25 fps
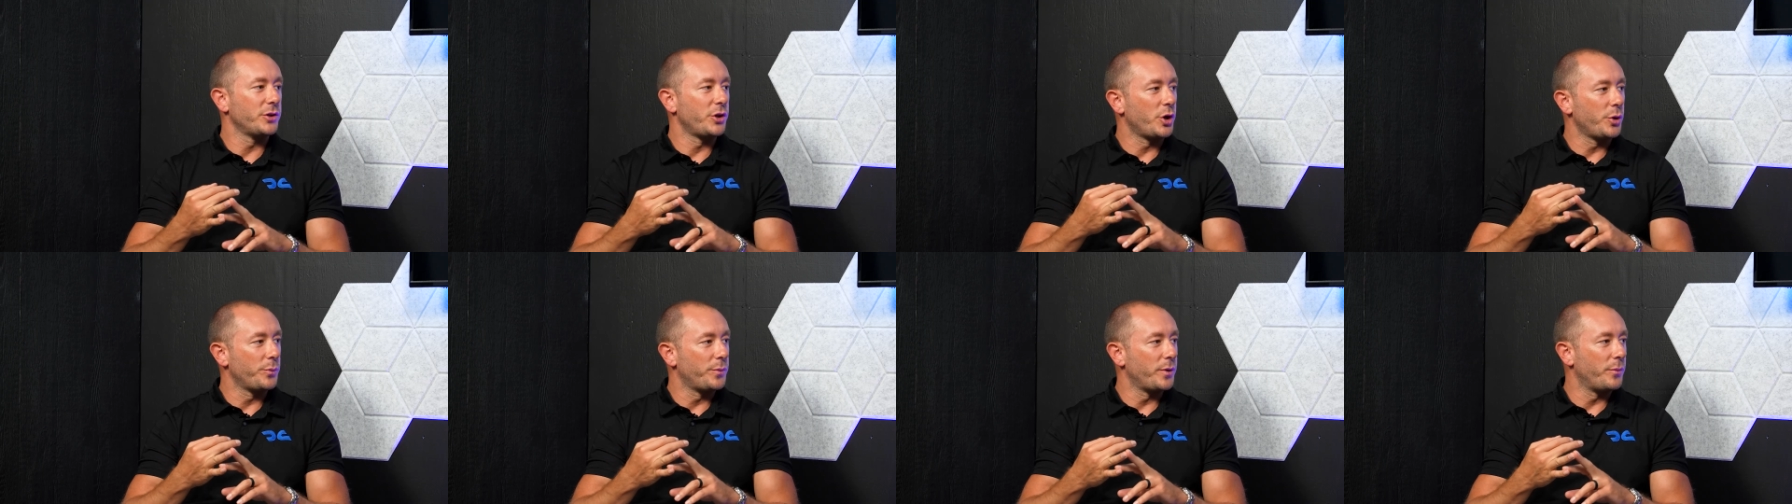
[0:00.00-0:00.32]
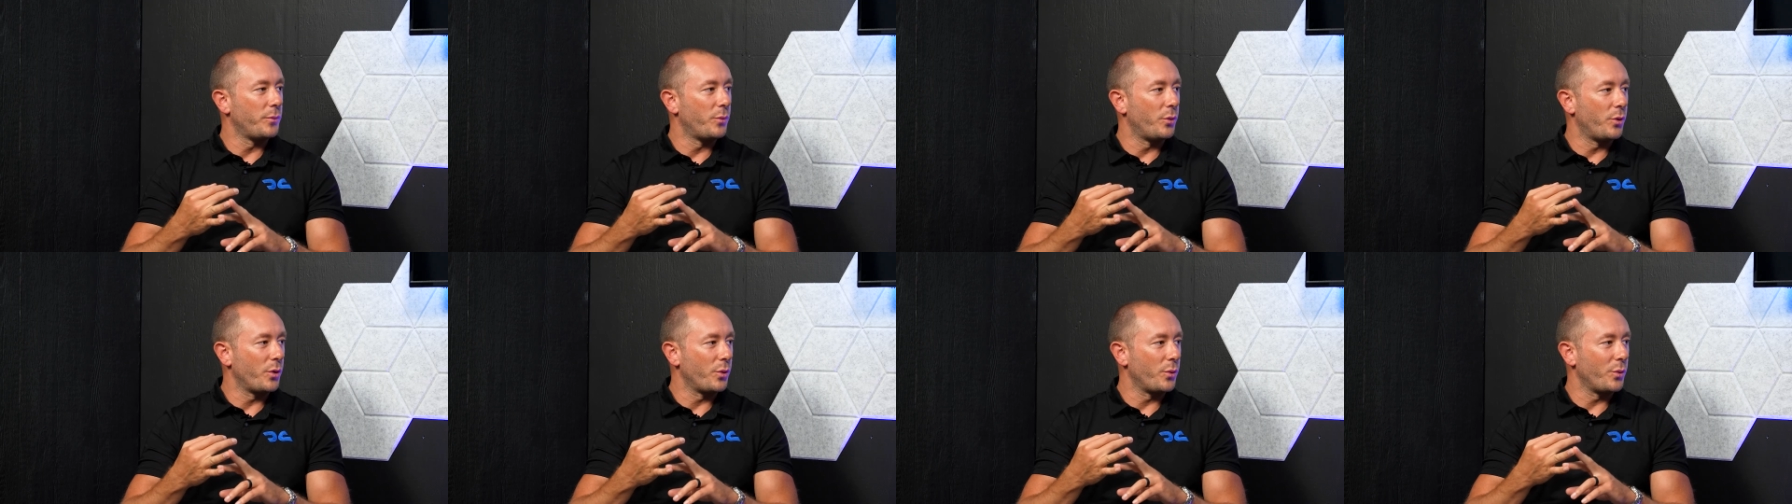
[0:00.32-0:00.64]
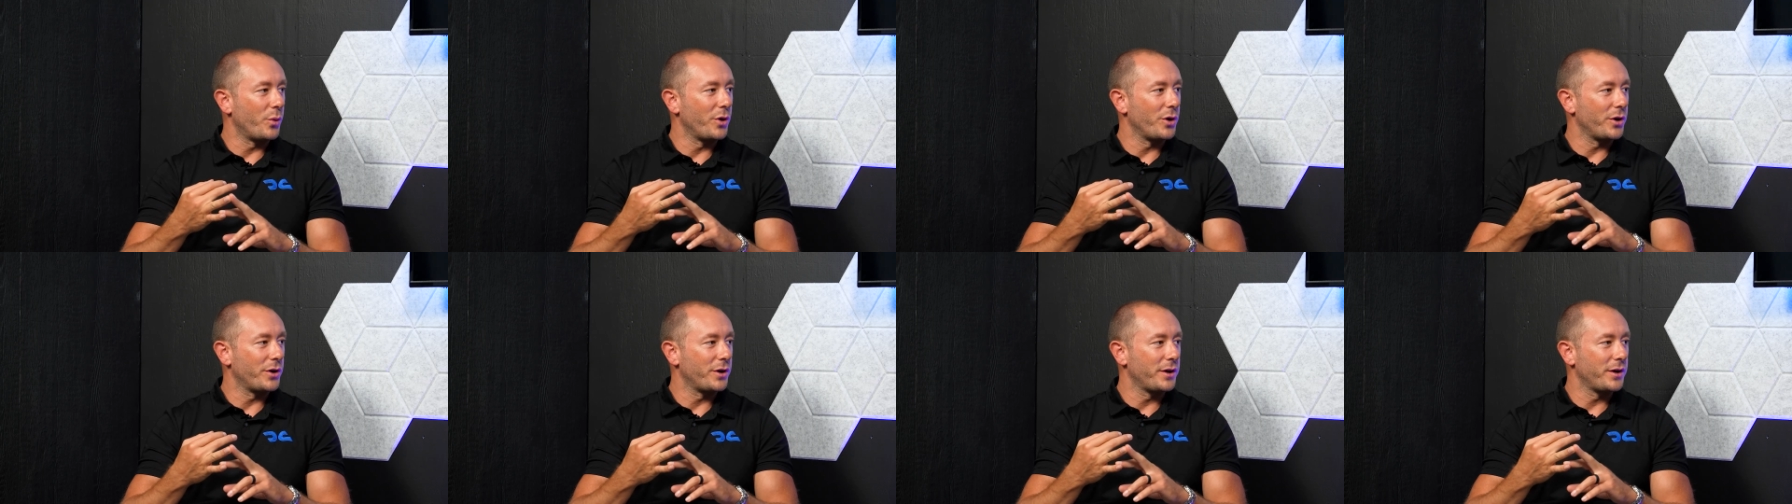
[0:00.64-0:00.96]
little bit more
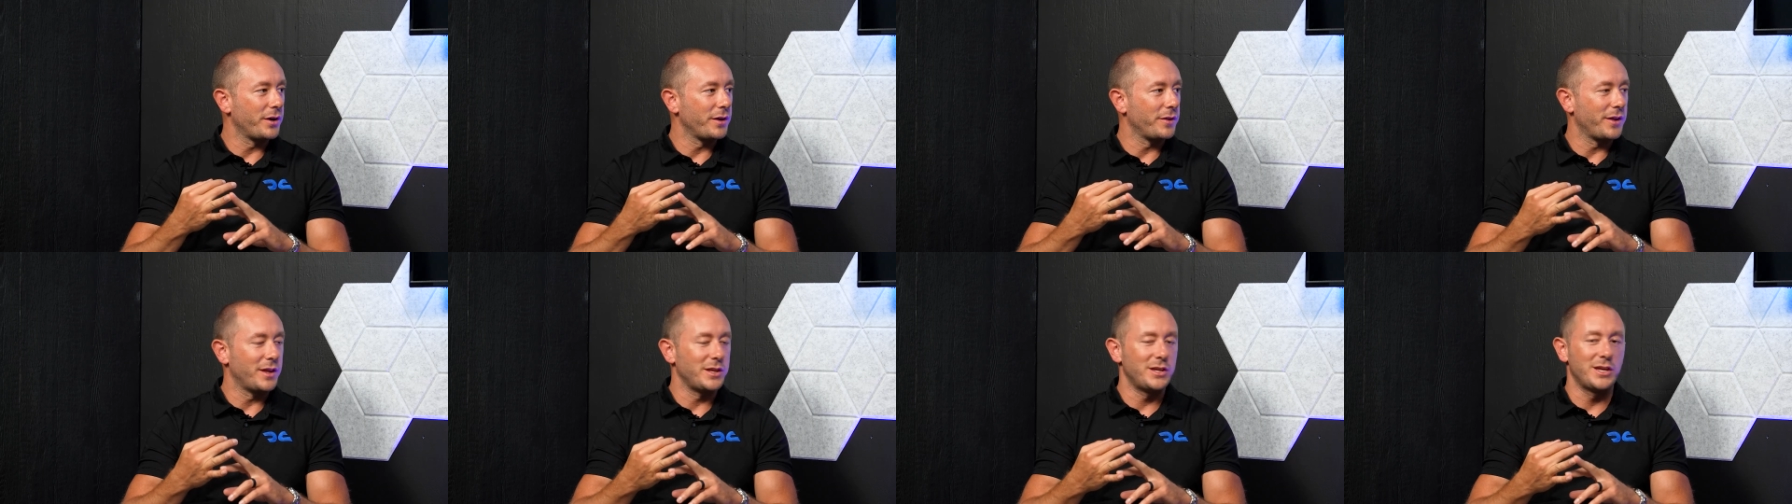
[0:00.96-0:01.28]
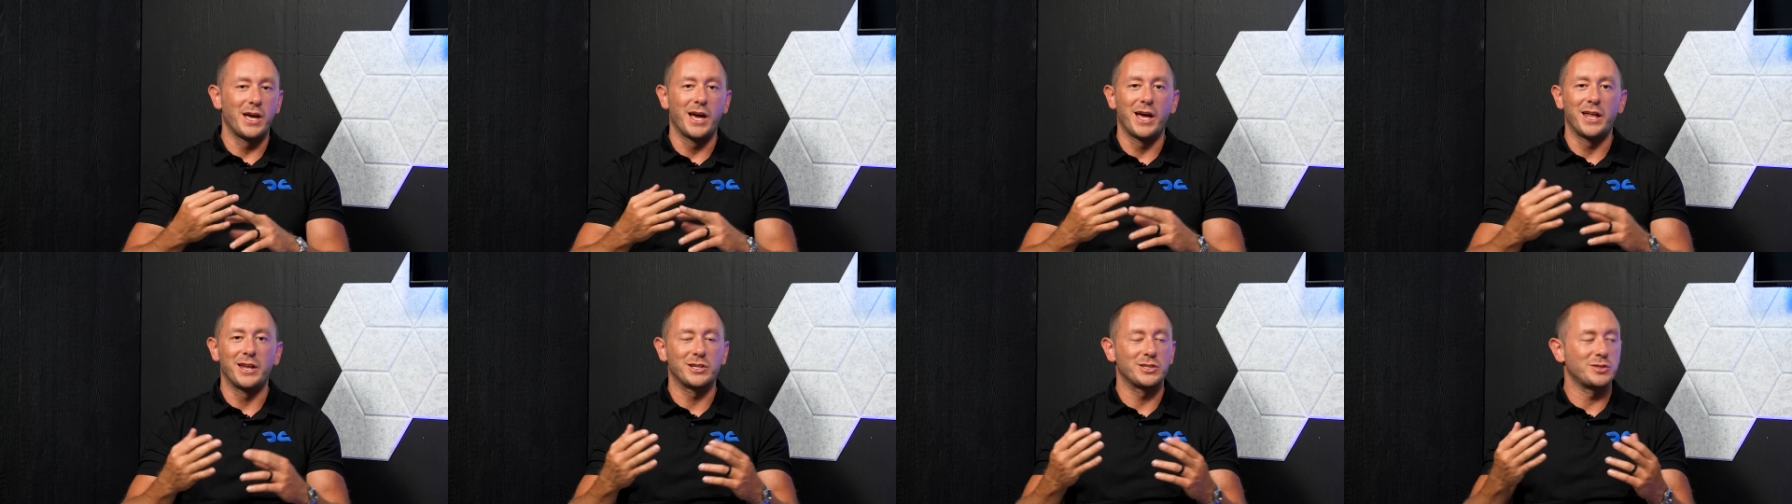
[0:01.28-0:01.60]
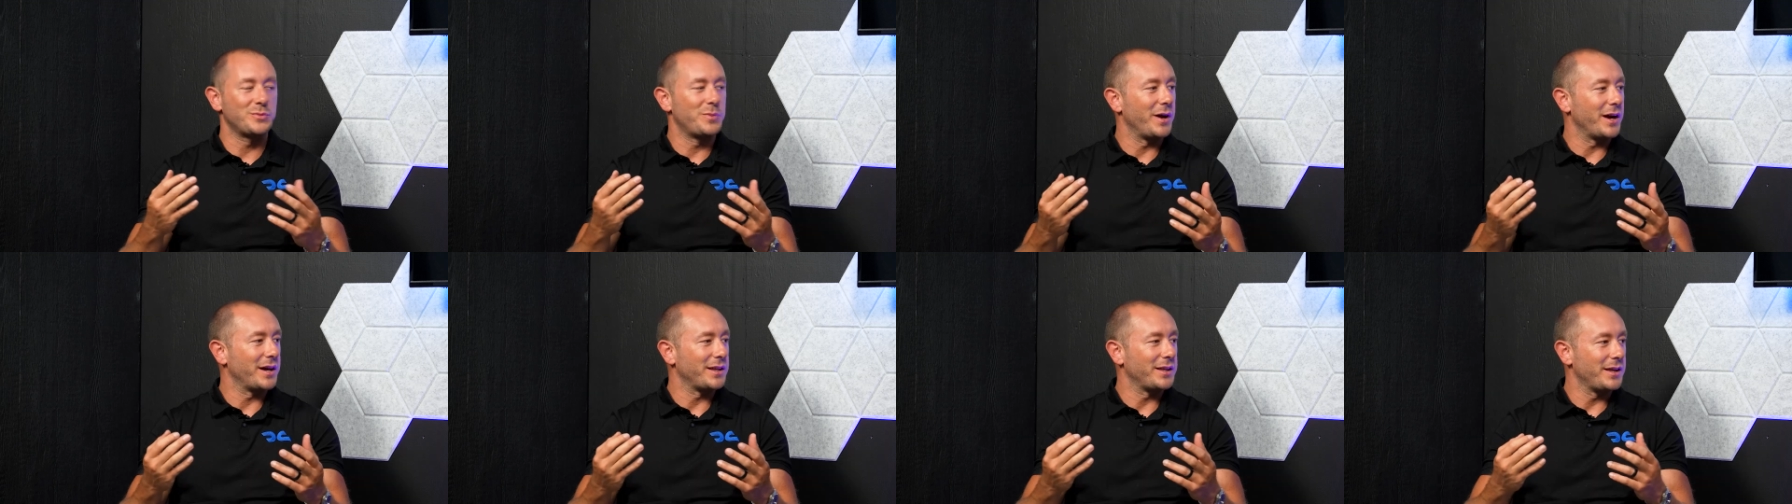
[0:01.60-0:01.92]
work than you had
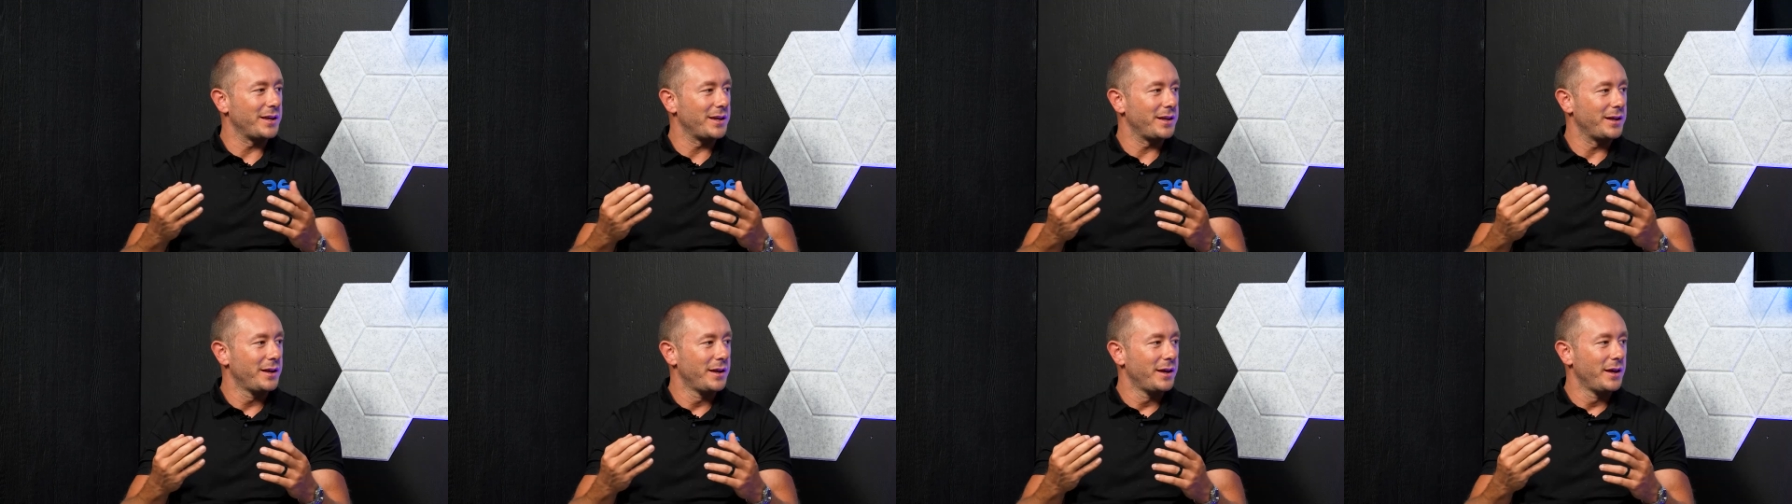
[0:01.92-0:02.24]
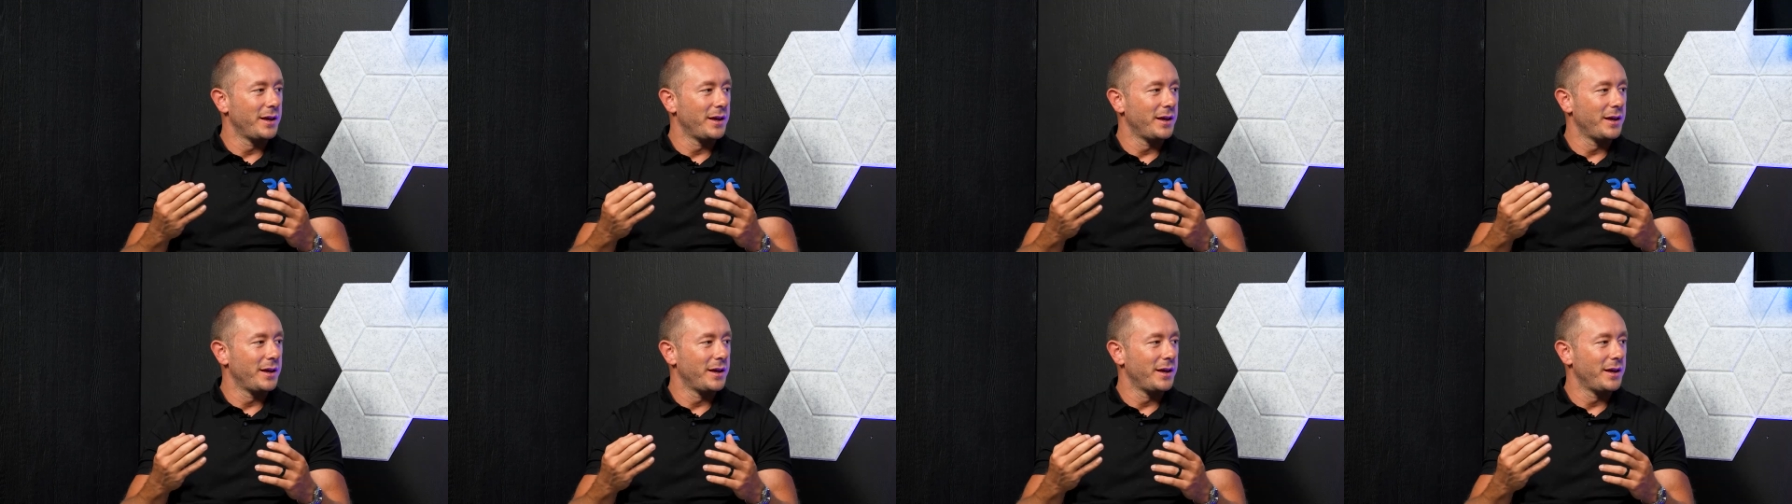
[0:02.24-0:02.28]
expected.